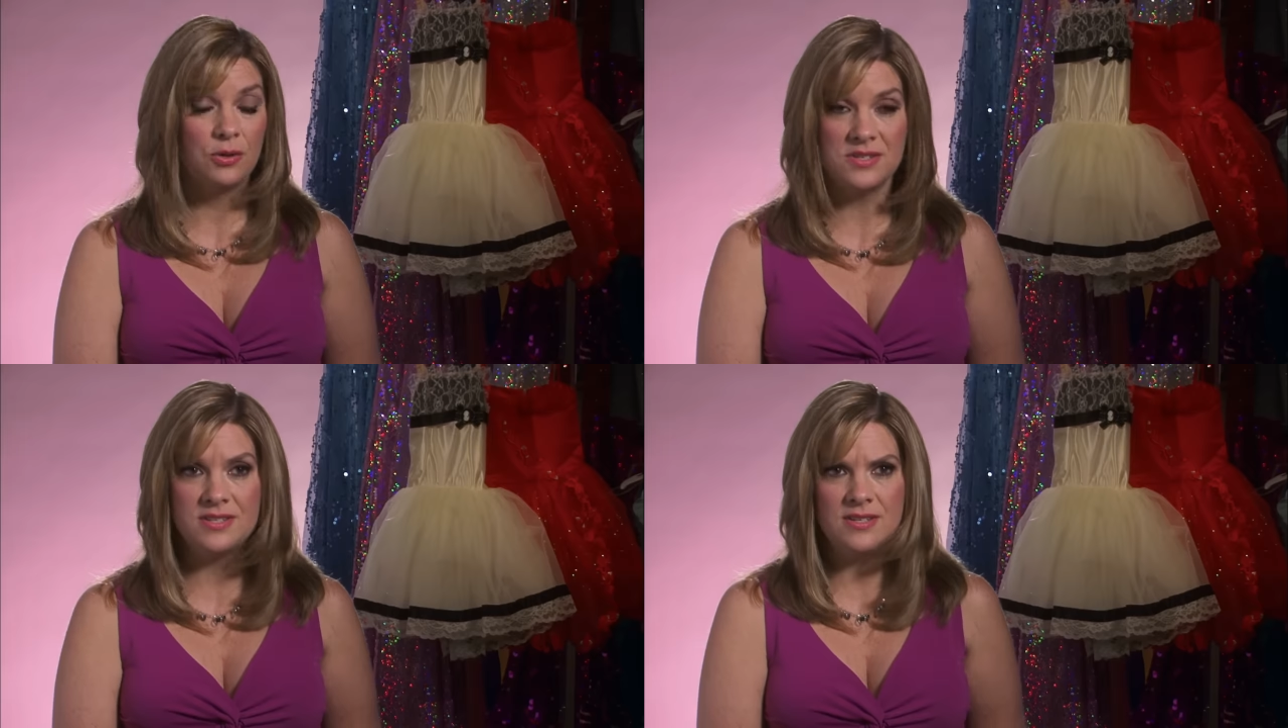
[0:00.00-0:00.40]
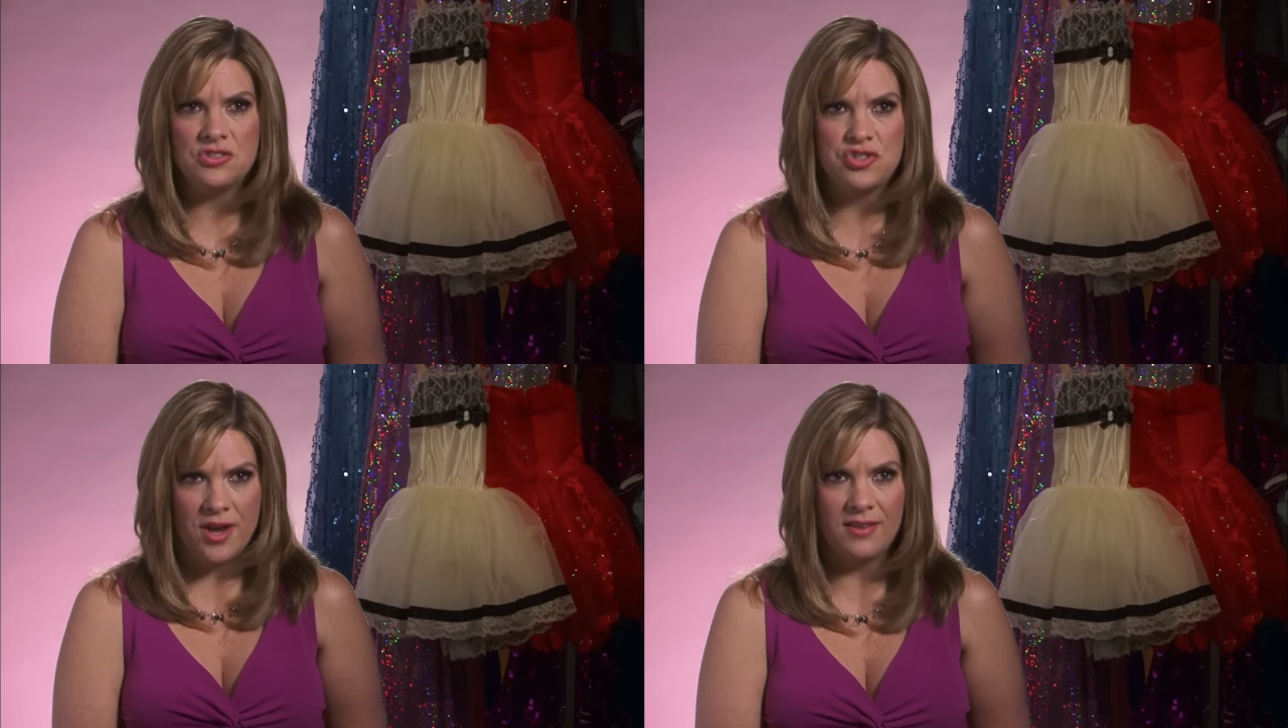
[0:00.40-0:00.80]
Christi is
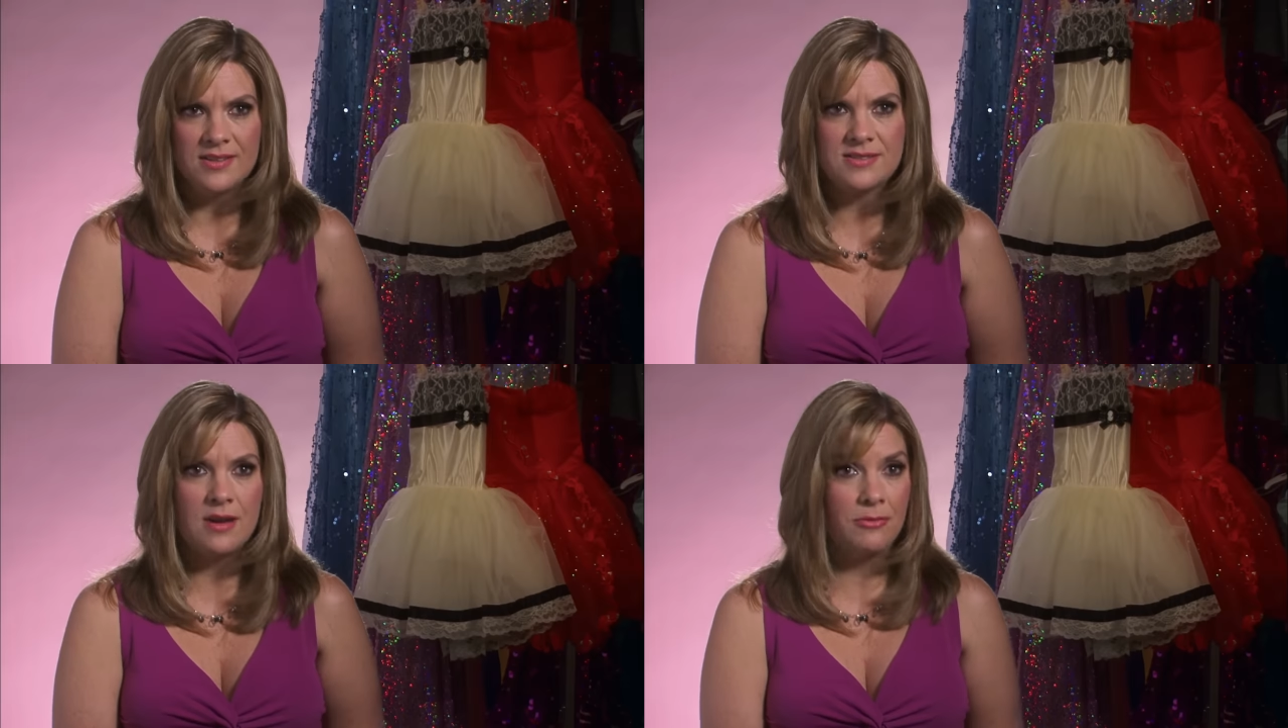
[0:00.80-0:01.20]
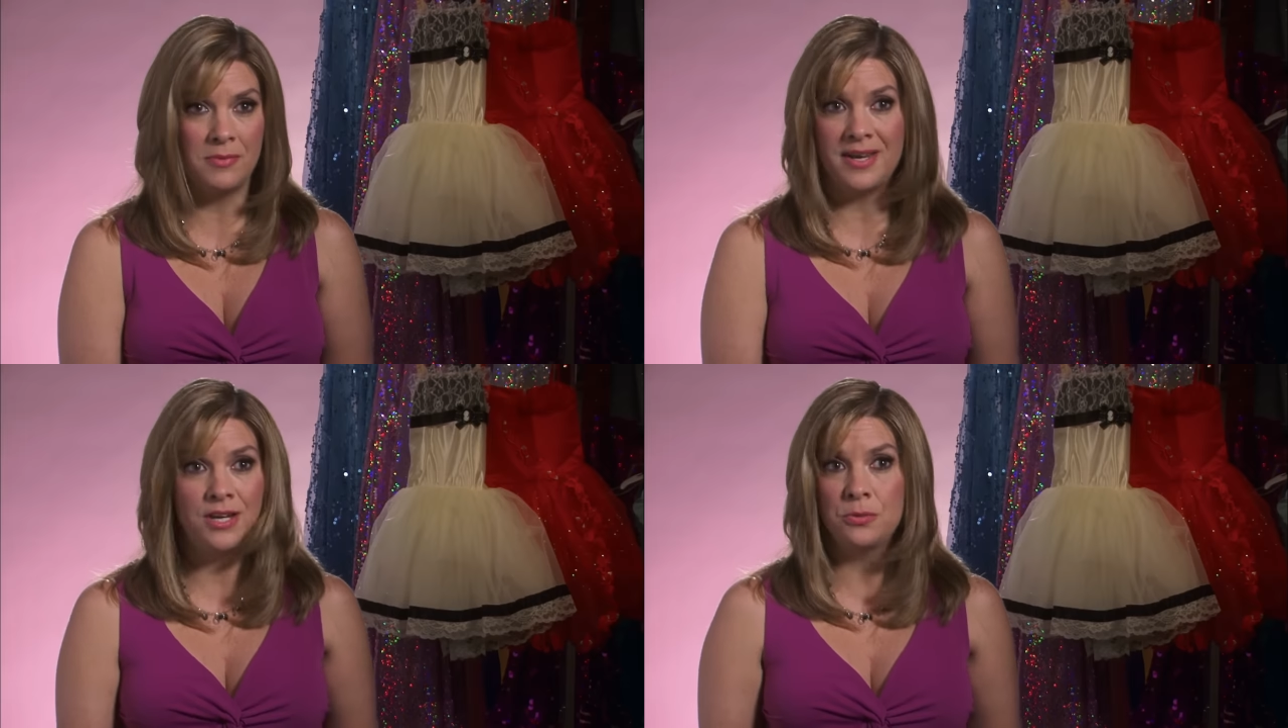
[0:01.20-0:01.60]
jealous of
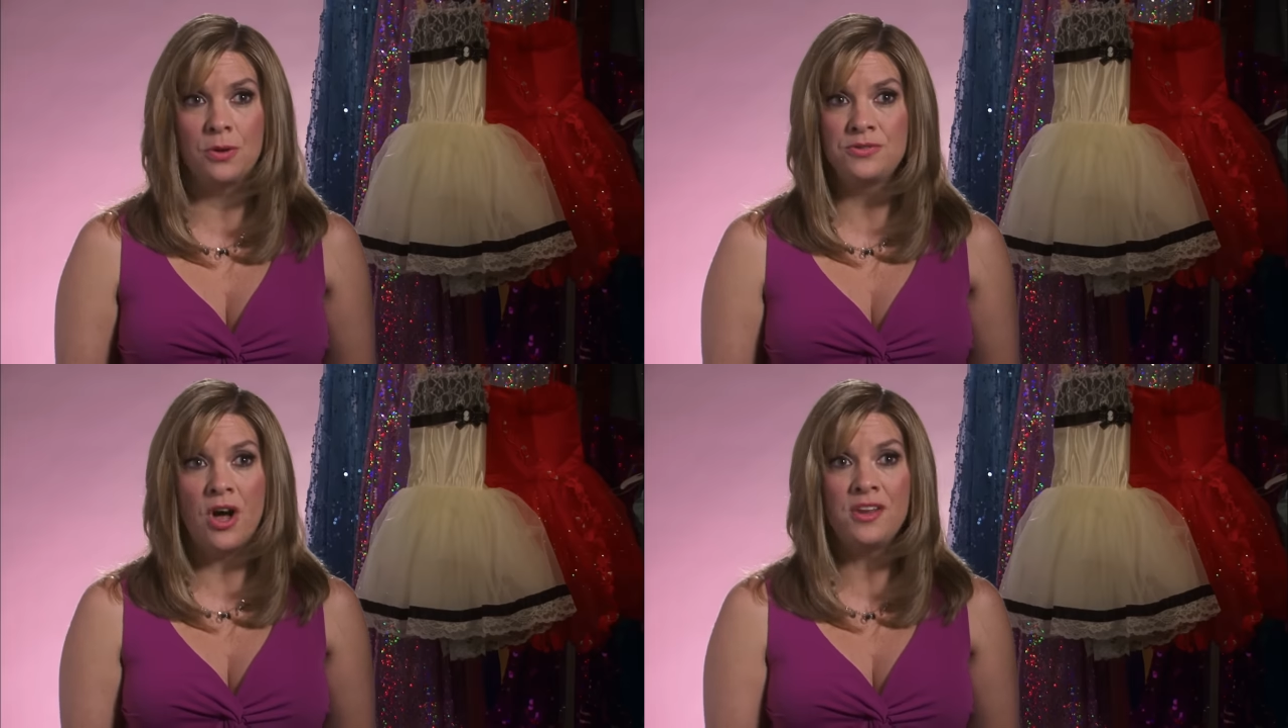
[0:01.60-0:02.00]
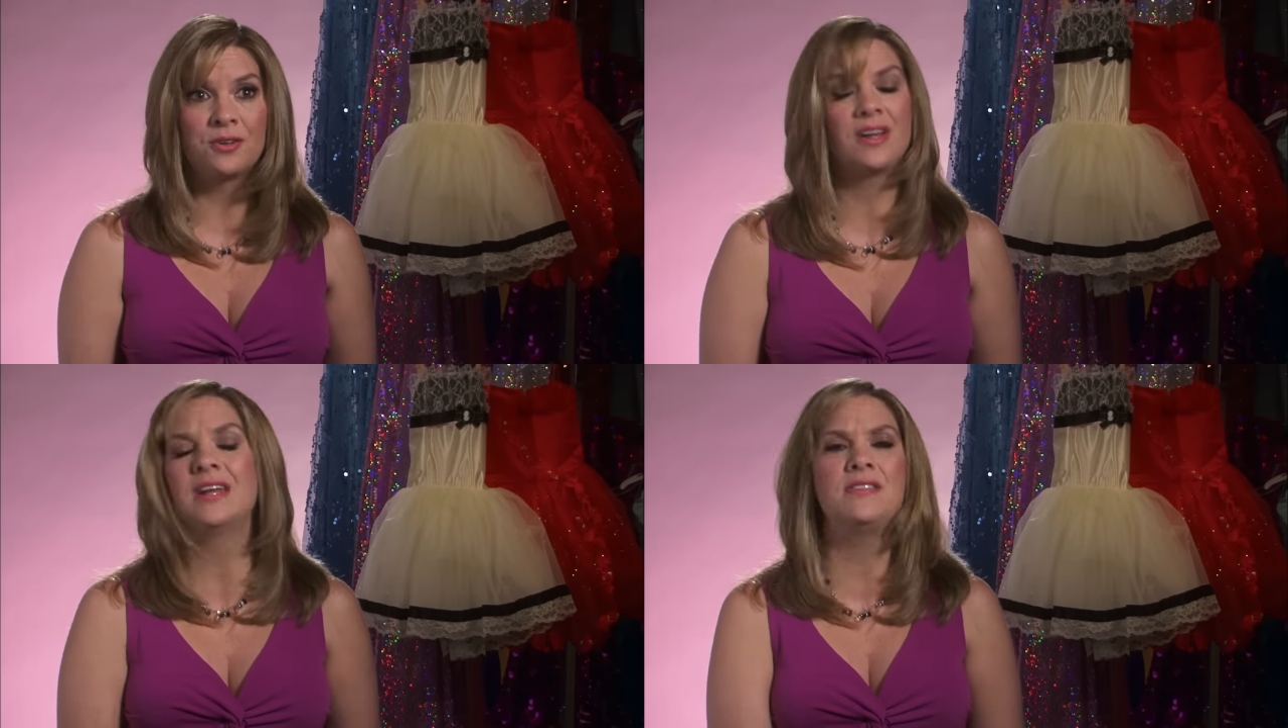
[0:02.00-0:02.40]
my eight year old daughter,
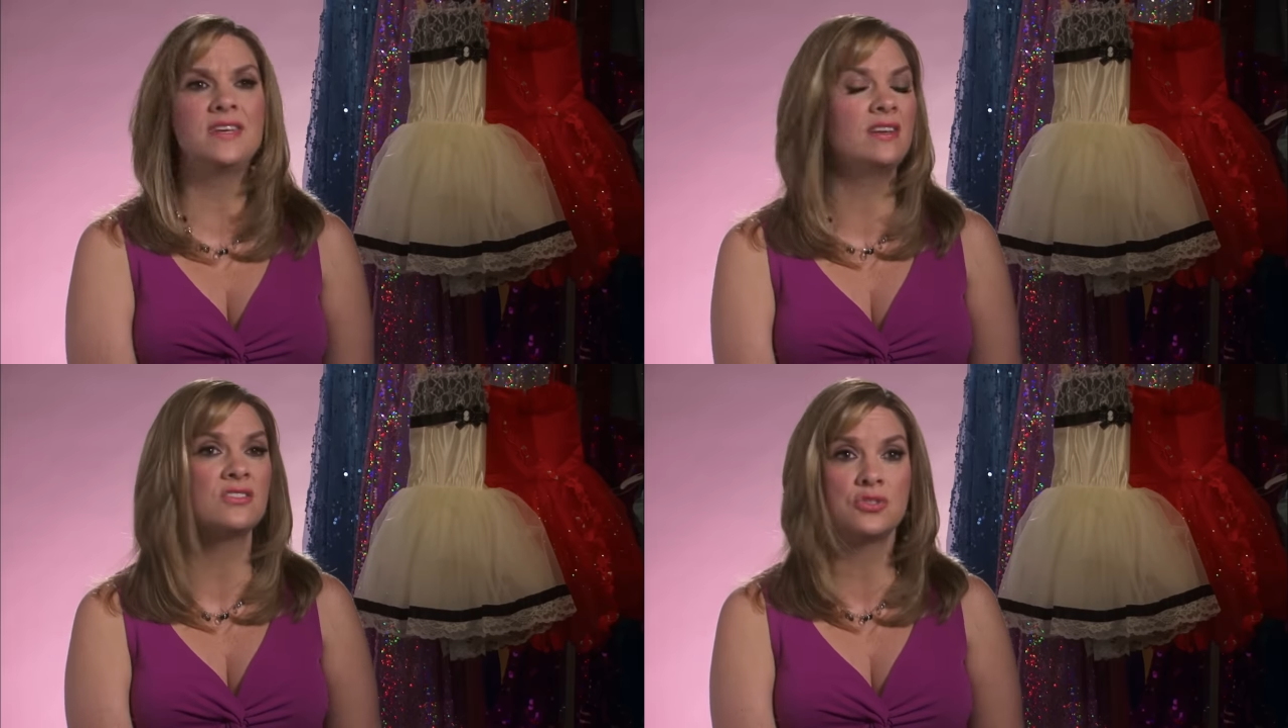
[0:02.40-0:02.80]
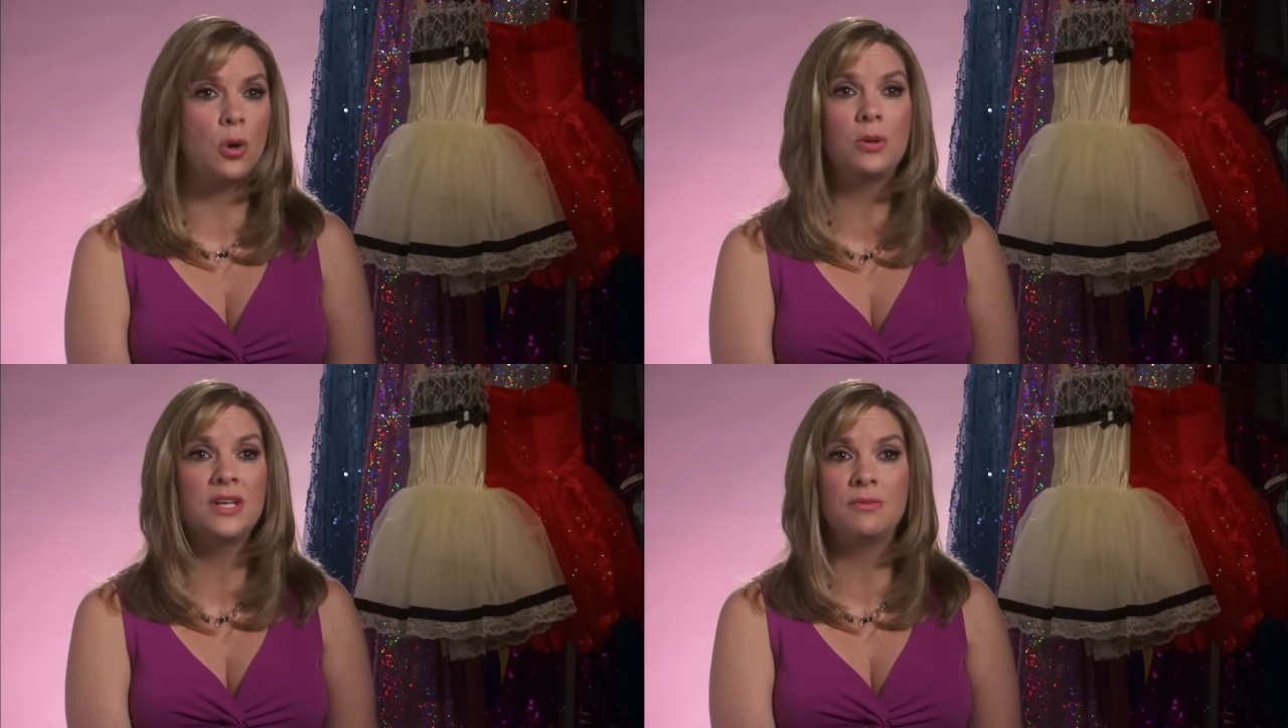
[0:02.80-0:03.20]
and I think it's totally